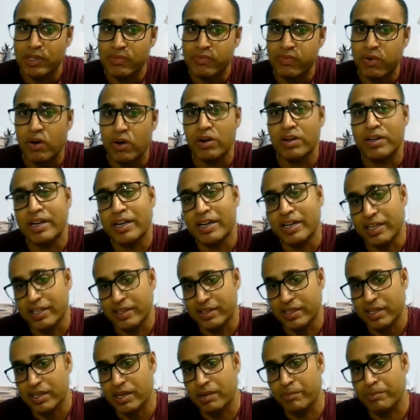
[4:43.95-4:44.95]
defaulted
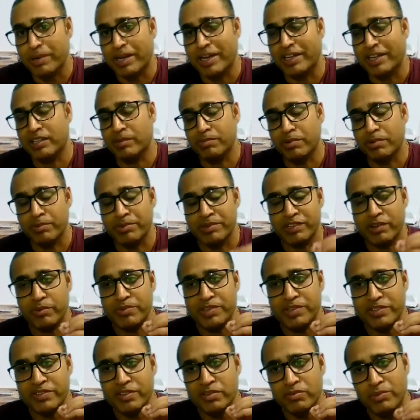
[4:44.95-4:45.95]
in the complying the provision
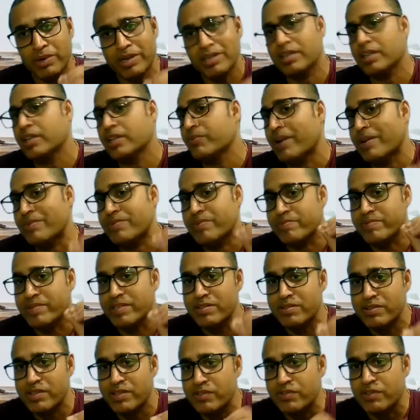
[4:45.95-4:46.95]
of section 135
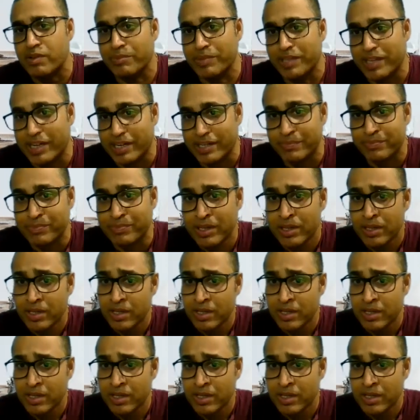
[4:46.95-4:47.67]
section 6 of the Act.